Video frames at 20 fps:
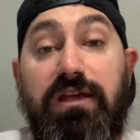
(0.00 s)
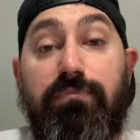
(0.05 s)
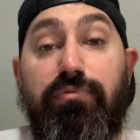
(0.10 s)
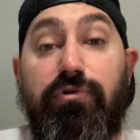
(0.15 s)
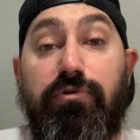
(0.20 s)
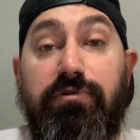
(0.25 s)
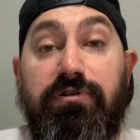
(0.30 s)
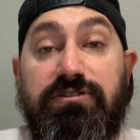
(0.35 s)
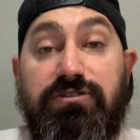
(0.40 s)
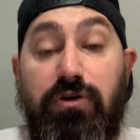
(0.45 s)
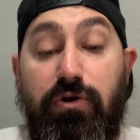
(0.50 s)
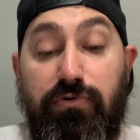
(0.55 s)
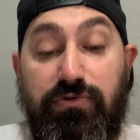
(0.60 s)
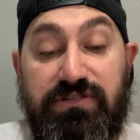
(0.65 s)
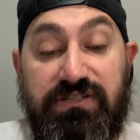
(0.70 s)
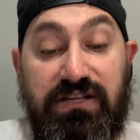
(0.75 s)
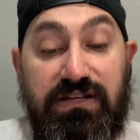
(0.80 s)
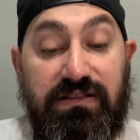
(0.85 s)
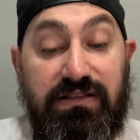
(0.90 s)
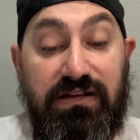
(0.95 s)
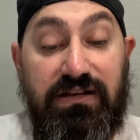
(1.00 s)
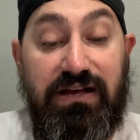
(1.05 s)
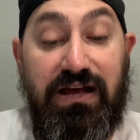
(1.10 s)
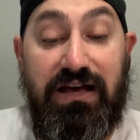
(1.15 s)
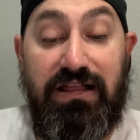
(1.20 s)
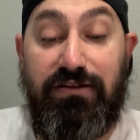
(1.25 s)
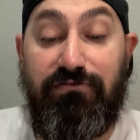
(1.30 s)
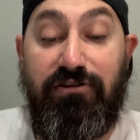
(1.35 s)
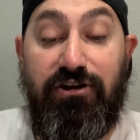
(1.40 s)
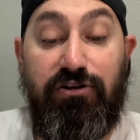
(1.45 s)
Brewers hosting the
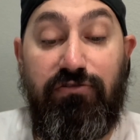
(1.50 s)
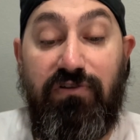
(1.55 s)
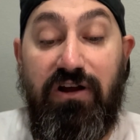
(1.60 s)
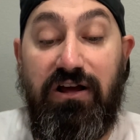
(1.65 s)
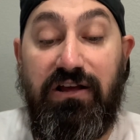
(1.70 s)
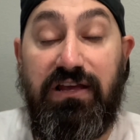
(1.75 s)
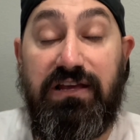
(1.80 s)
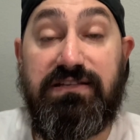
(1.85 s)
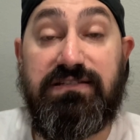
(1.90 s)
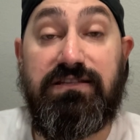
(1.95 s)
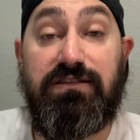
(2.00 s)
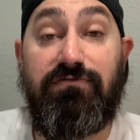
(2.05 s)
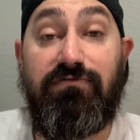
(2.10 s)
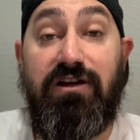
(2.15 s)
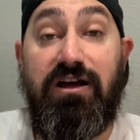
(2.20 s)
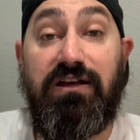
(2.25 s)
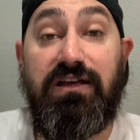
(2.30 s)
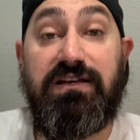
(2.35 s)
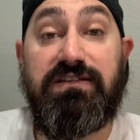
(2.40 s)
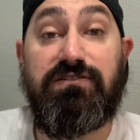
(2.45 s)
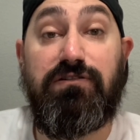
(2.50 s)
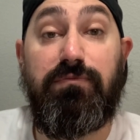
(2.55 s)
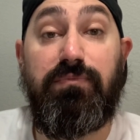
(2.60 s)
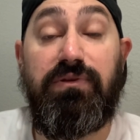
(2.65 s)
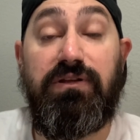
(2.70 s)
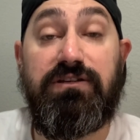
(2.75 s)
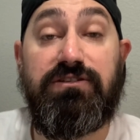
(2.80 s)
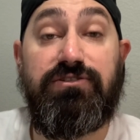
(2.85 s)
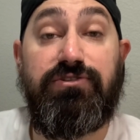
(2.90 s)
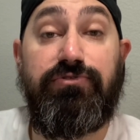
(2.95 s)
Colorado Rockies, and the Rockies are
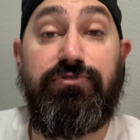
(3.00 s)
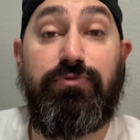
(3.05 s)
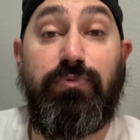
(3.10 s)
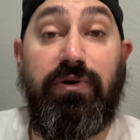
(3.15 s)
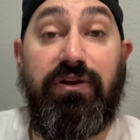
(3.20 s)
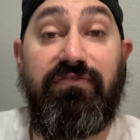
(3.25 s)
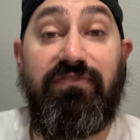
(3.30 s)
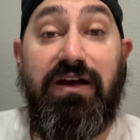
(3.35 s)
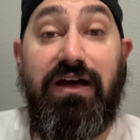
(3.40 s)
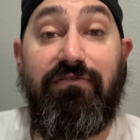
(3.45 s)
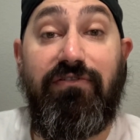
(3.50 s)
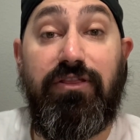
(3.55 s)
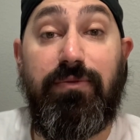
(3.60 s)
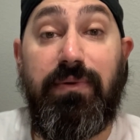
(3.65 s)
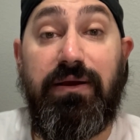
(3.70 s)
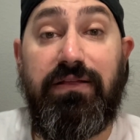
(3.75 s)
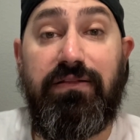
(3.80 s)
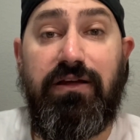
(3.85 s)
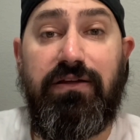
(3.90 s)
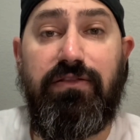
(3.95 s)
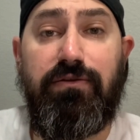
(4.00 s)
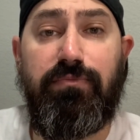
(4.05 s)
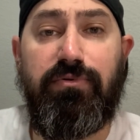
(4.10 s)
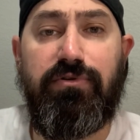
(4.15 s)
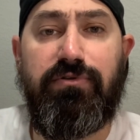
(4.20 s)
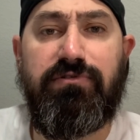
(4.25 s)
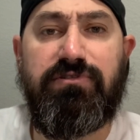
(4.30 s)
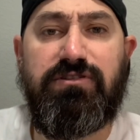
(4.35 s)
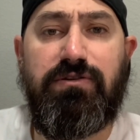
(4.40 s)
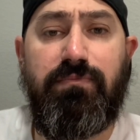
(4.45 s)
plus two twenty-five on the money line. The
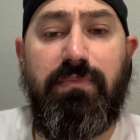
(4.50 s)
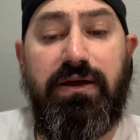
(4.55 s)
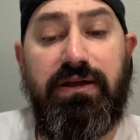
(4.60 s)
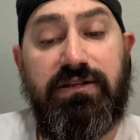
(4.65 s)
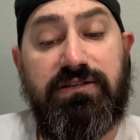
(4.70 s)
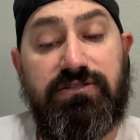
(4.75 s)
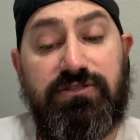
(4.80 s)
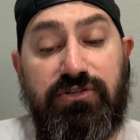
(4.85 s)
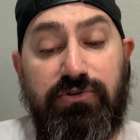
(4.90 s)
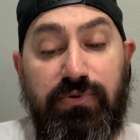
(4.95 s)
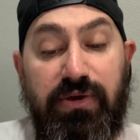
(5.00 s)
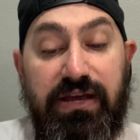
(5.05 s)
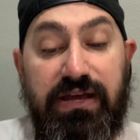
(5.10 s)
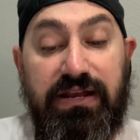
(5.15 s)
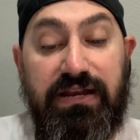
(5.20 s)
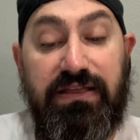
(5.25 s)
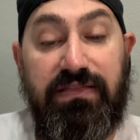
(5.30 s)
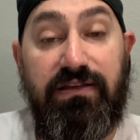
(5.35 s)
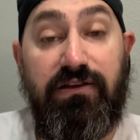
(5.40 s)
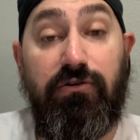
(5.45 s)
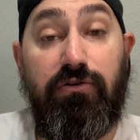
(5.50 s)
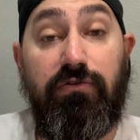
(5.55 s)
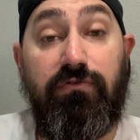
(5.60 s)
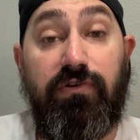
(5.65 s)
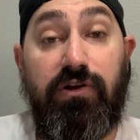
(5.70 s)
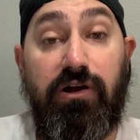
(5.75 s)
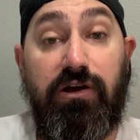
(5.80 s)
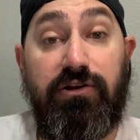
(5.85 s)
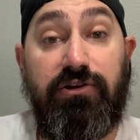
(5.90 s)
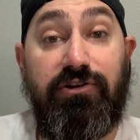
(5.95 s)
Brewers are minus two eighty. The
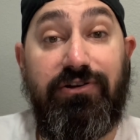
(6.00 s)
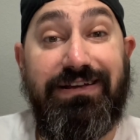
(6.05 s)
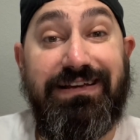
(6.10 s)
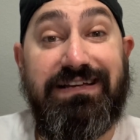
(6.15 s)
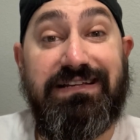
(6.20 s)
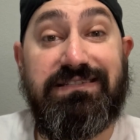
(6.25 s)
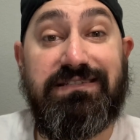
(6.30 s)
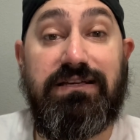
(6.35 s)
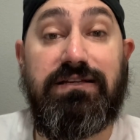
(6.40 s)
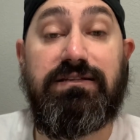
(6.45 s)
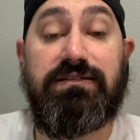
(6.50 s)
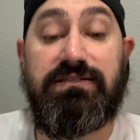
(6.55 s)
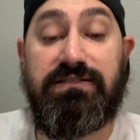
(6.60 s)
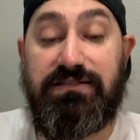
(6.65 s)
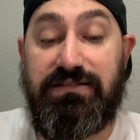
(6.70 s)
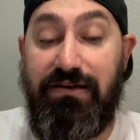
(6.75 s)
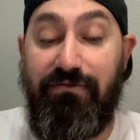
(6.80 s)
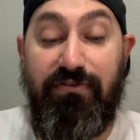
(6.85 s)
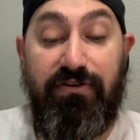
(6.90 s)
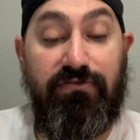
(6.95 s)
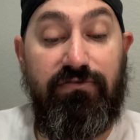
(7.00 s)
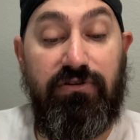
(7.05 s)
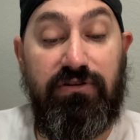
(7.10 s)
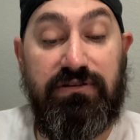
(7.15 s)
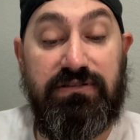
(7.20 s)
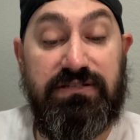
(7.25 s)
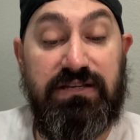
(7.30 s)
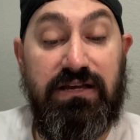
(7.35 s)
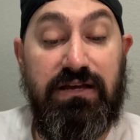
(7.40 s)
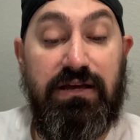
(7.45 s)
over-under is seven
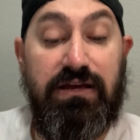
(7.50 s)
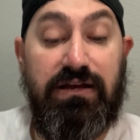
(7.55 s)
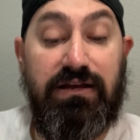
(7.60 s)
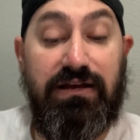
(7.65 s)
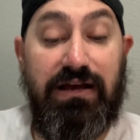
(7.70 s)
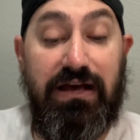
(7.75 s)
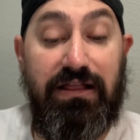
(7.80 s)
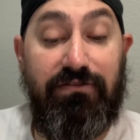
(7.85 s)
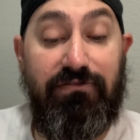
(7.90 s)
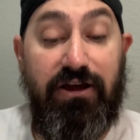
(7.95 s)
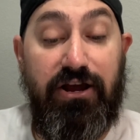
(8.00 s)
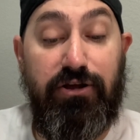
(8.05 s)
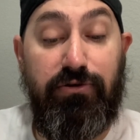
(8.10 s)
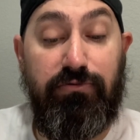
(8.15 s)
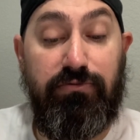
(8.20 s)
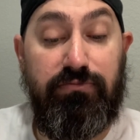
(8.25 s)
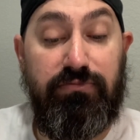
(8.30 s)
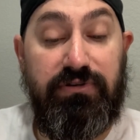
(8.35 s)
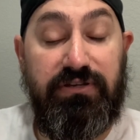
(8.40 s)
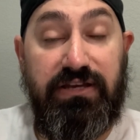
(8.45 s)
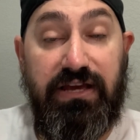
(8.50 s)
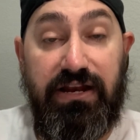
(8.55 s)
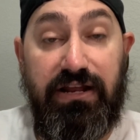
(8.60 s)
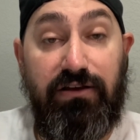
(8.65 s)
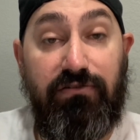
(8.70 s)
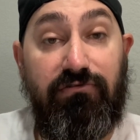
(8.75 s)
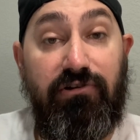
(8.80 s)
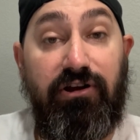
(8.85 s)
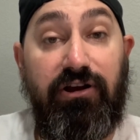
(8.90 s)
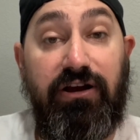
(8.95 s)
runs. Colorado, getting a
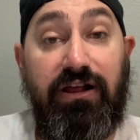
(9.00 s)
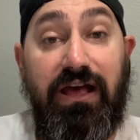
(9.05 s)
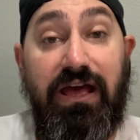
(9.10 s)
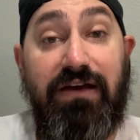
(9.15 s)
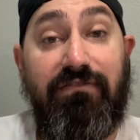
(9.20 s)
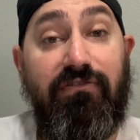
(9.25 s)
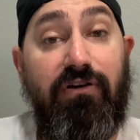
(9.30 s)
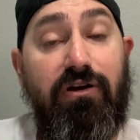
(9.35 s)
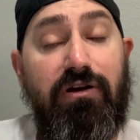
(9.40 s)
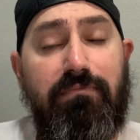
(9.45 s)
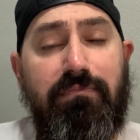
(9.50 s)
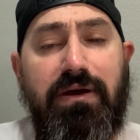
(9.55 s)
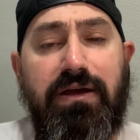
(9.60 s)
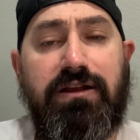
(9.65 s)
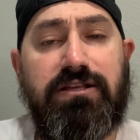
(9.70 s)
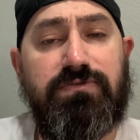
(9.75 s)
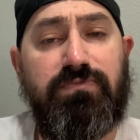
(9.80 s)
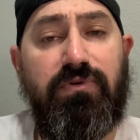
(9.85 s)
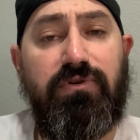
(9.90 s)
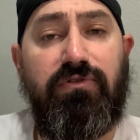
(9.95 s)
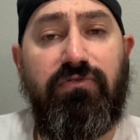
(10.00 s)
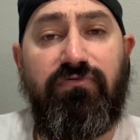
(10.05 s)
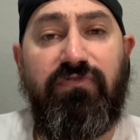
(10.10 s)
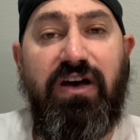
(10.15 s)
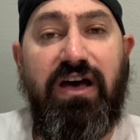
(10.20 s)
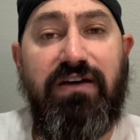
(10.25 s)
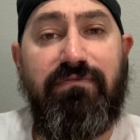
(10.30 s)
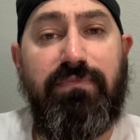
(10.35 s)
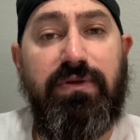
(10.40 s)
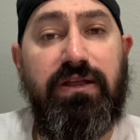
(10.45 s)
run and a half, are minus one oh
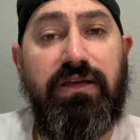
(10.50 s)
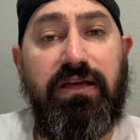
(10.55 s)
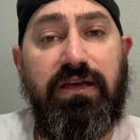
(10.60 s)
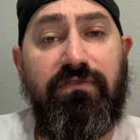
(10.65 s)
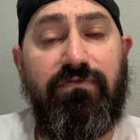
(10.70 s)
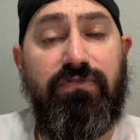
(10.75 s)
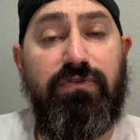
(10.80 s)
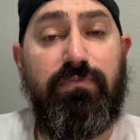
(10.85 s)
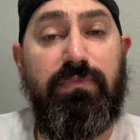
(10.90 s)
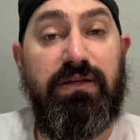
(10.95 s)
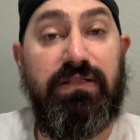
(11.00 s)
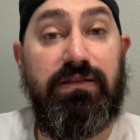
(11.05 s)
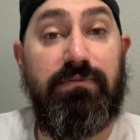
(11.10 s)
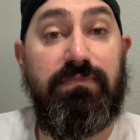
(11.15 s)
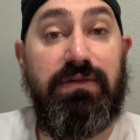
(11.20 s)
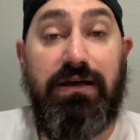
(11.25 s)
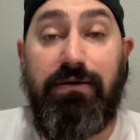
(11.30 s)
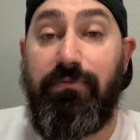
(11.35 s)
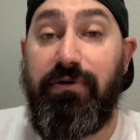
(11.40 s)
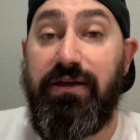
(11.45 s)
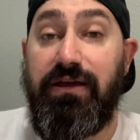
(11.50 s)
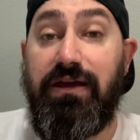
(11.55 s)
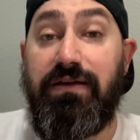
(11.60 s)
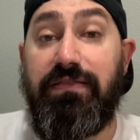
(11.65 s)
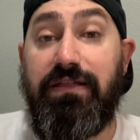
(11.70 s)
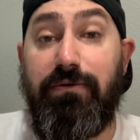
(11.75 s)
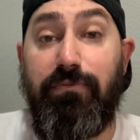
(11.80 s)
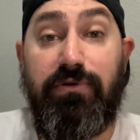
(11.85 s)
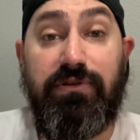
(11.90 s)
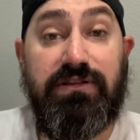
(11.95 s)
five, meaning if you bet them that way and
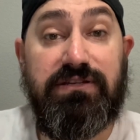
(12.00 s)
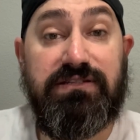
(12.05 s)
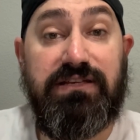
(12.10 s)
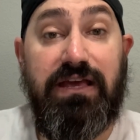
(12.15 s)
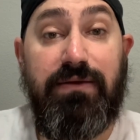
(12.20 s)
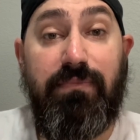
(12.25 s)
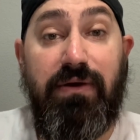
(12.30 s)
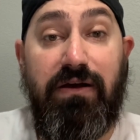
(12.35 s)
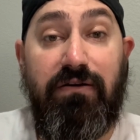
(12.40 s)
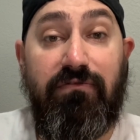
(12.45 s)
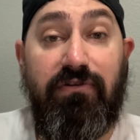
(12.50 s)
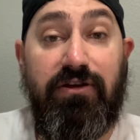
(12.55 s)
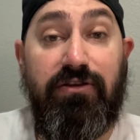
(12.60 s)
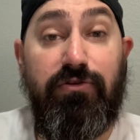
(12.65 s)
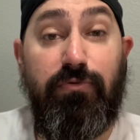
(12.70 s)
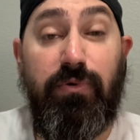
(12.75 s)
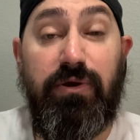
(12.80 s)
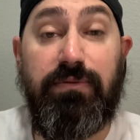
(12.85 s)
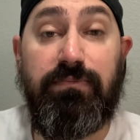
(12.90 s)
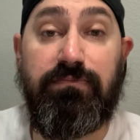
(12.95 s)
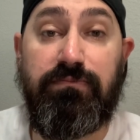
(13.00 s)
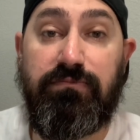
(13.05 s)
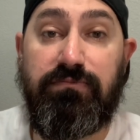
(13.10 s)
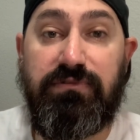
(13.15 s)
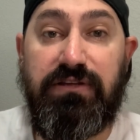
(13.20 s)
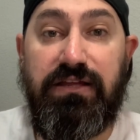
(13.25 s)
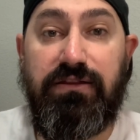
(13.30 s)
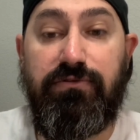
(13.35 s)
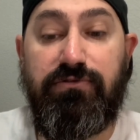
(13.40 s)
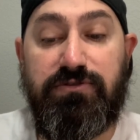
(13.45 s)
they win this game outright, you win.
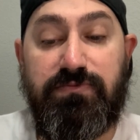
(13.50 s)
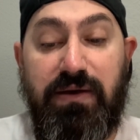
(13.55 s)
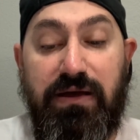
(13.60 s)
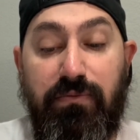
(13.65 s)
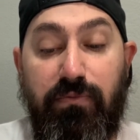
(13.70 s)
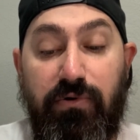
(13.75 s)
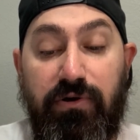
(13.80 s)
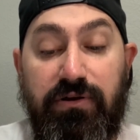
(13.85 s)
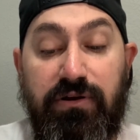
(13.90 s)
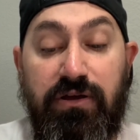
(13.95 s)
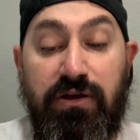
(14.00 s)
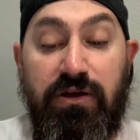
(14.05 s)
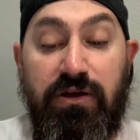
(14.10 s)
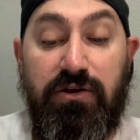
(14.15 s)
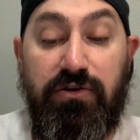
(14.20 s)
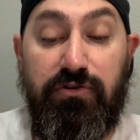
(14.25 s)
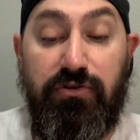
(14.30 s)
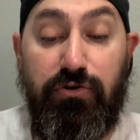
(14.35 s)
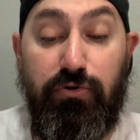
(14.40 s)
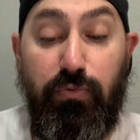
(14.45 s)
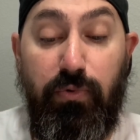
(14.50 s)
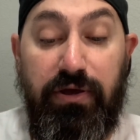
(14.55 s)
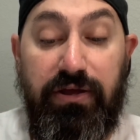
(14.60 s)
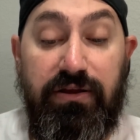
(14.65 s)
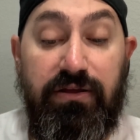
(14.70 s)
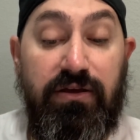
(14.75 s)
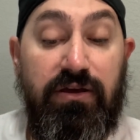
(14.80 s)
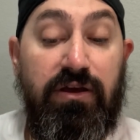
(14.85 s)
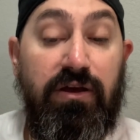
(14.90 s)
They lose by one, you win.